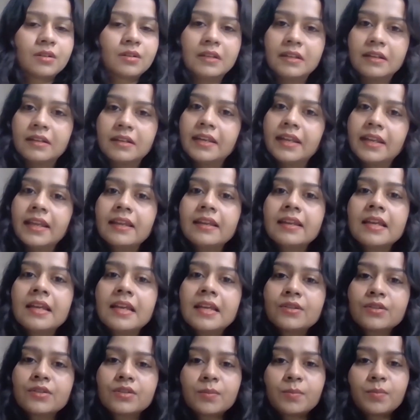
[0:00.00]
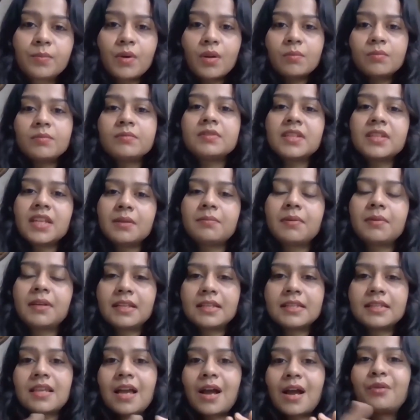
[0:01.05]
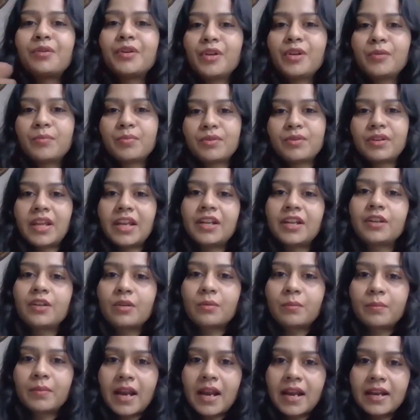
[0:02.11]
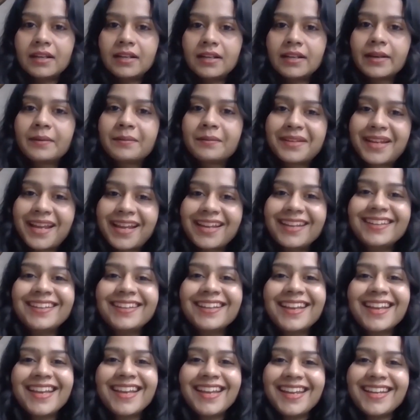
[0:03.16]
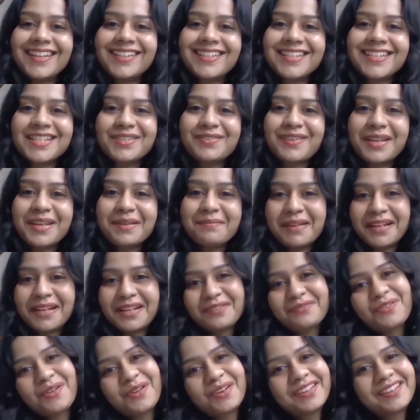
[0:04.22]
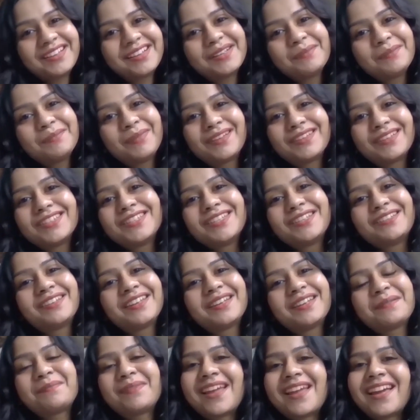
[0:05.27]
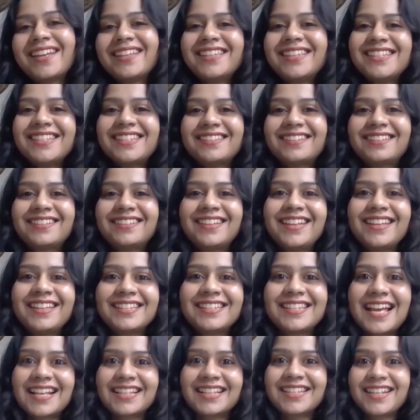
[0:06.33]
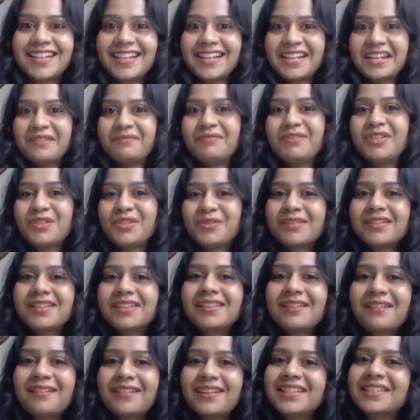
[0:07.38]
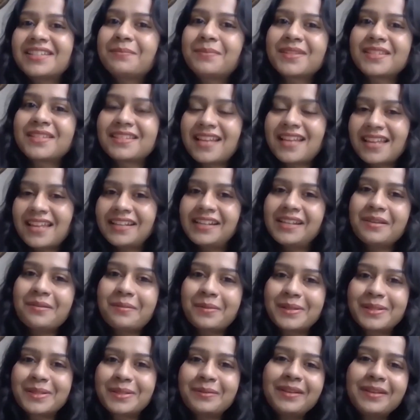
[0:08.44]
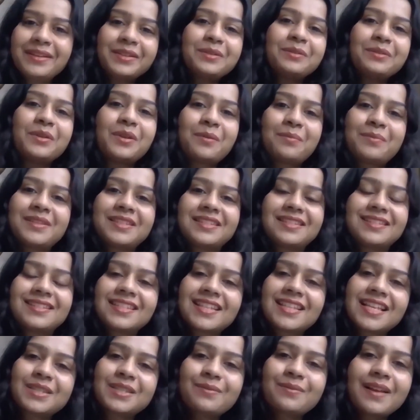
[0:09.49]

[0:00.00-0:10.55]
learning. So the problem statement is, how do you protect your brand, right? It is very metaphorical because you can apply these learnings as an individual or as a personality also, and to your business as